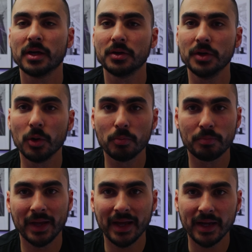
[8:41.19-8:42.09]
no
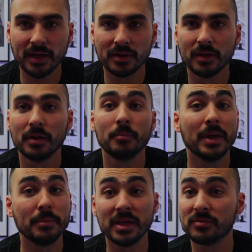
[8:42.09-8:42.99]
pain,
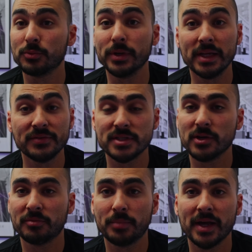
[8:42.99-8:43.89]
maybe even relieves you
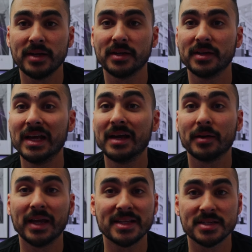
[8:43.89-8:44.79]
of pain and
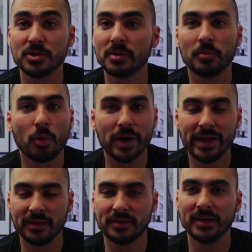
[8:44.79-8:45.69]
gets you a more
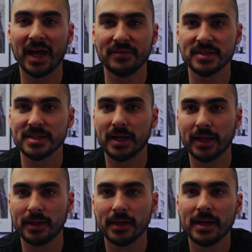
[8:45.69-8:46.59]
healthy lifestyle,